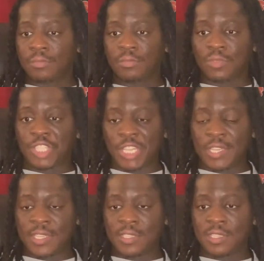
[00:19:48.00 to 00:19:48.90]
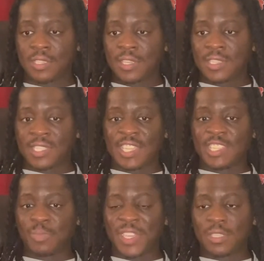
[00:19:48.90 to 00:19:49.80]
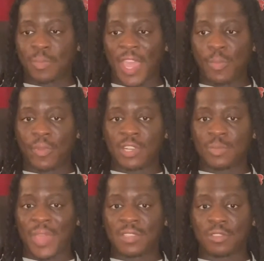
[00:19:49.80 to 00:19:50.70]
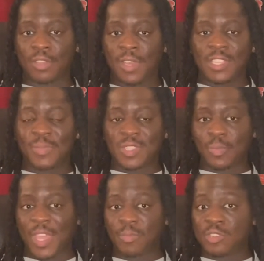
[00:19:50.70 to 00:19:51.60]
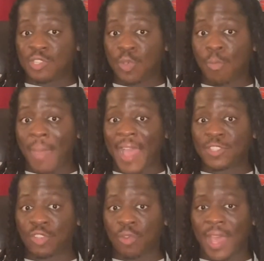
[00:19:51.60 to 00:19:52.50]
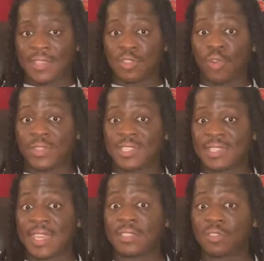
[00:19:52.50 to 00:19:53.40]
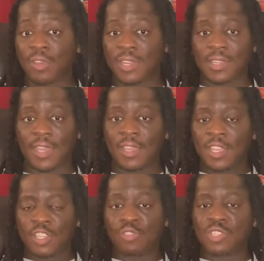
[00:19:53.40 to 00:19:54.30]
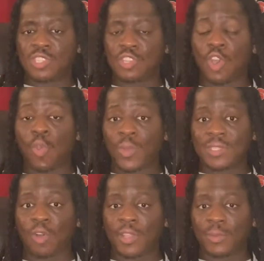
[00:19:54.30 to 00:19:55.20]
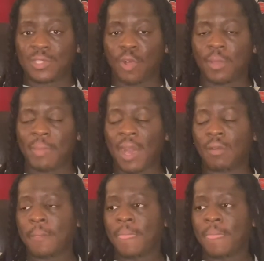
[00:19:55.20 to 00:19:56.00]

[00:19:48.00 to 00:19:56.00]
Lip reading: she sees this piece of paper, and this piece of paper is so magical, has all these things on it that you just know what's all about.